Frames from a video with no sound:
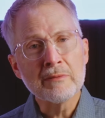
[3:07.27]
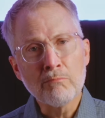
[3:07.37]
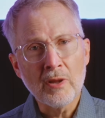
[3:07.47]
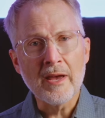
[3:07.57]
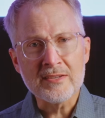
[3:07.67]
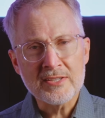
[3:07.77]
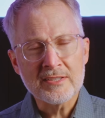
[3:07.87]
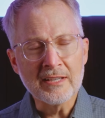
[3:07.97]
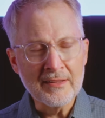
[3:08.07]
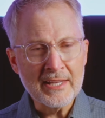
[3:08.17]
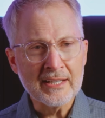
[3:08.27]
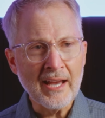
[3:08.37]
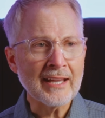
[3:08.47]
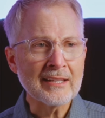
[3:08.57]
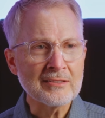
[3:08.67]
blessed in that
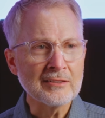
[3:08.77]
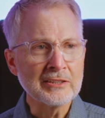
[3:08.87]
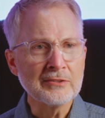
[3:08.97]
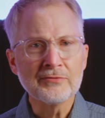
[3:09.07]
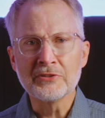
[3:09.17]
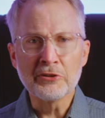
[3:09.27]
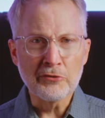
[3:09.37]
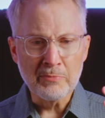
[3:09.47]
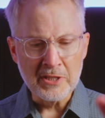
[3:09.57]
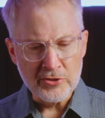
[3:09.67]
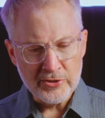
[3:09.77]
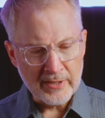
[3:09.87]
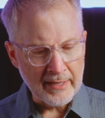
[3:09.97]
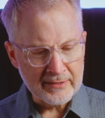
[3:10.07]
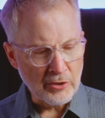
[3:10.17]
I get to live near the beach, and
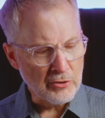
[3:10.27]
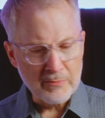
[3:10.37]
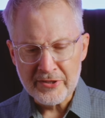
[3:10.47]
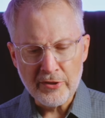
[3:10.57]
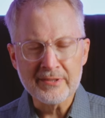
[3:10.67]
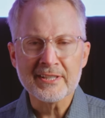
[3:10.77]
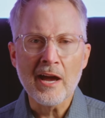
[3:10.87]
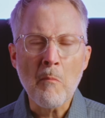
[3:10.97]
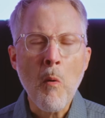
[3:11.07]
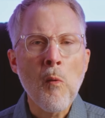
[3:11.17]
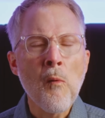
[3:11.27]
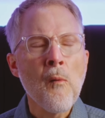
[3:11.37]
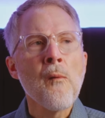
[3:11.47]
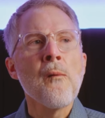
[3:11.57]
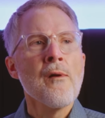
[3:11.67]
I like to go to the beach all the time.
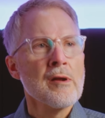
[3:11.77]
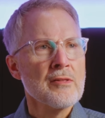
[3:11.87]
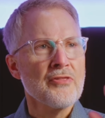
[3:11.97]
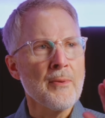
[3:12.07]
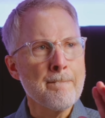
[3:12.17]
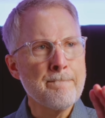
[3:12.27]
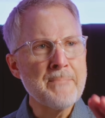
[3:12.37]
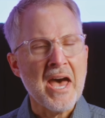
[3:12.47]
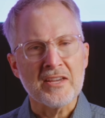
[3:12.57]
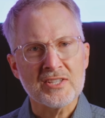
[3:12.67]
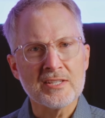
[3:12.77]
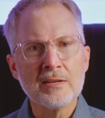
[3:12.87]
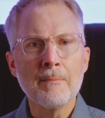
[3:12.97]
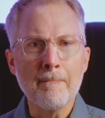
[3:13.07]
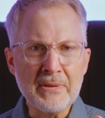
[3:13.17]
The best
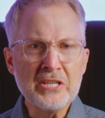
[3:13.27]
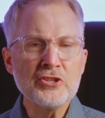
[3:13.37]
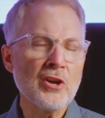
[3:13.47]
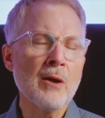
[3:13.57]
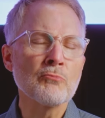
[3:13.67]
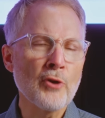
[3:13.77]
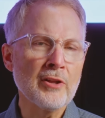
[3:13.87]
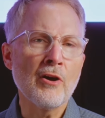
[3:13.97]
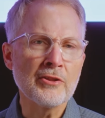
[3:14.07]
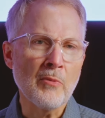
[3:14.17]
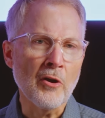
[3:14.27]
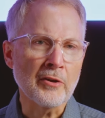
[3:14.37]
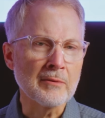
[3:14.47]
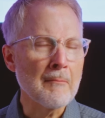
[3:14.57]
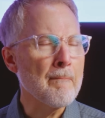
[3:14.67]
beach umbrella on the
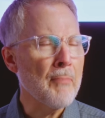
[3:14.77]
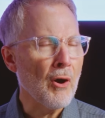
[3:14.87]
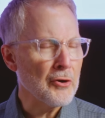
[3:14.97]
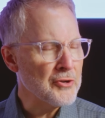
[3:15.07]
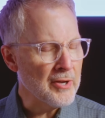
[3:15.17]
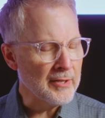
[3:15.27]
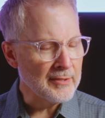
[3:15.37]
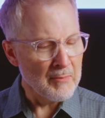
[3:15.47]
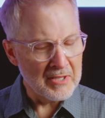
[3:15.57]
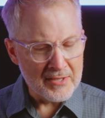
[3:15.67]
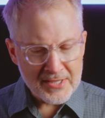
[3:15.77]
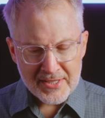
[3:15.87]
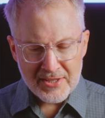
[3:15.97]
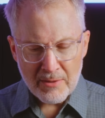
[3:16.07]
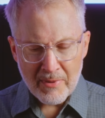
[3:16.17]
market, bar none, I mean, this
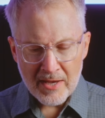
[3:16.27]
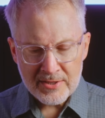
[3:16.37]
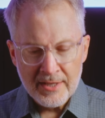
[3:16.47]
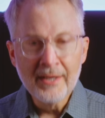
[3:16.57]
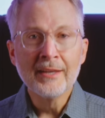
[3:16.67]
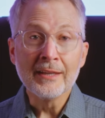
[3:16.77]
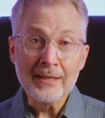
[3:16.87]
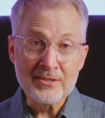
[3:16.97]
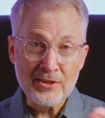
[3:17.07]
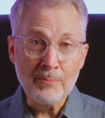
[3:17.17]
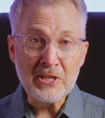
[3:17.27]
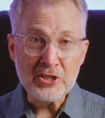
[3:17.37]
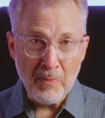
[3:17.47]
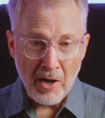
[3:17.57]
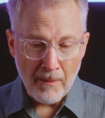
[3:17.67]
is the best, is the
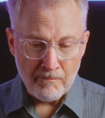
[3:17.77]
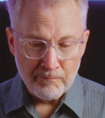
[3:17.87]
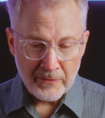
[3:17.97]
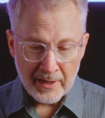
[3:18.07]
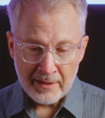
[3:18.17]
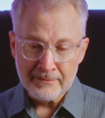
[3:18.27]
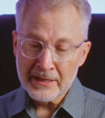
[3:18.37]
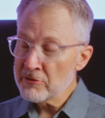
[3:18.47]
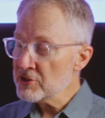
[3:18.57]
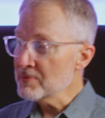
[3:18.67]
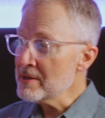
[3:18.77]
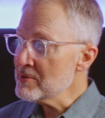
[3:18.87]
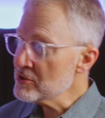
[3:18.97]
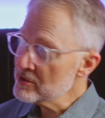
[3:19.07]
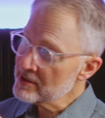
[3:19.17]
Beachbub. And here's some
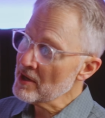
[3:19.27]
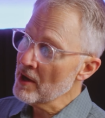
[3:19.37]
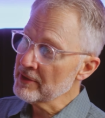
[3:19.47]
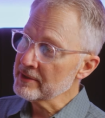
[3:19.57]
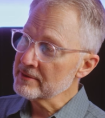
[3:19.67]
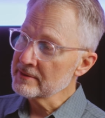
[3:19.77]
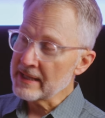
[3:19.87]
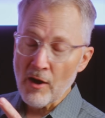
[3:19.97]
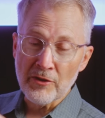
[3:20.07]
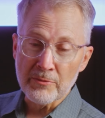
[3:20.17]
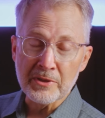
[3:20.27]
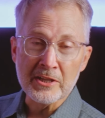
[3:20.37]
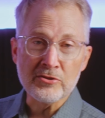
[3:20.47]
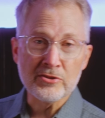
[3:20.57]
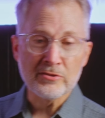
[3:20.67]
images of it on the
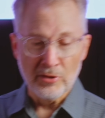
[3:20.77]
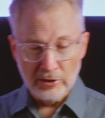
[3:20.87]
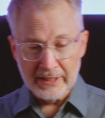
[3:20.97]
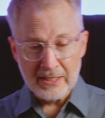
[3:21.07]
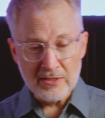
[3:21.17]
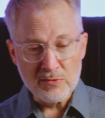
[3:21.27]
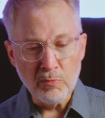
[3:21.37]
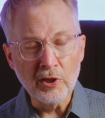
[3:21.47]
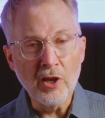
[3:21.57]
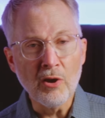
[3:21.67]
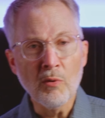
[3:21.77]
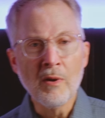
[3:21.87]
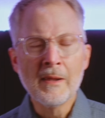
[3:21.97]
beach. Link is below.